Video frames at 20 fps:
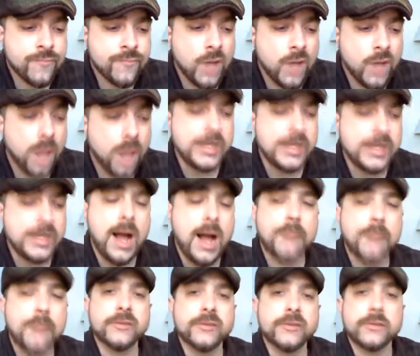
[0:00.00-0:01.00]
on the
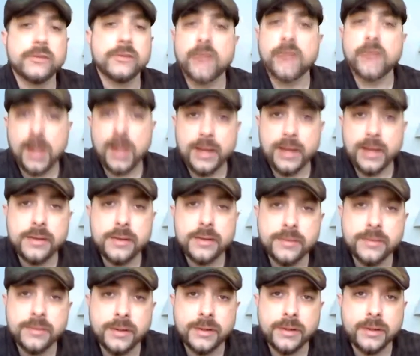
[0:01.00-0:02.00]
opposite side
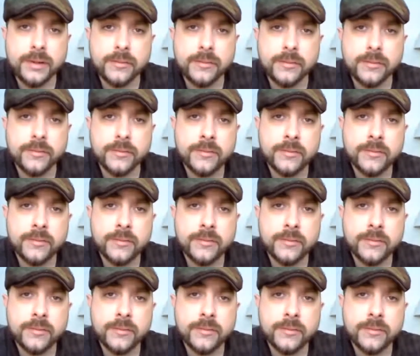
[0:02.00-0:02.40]
of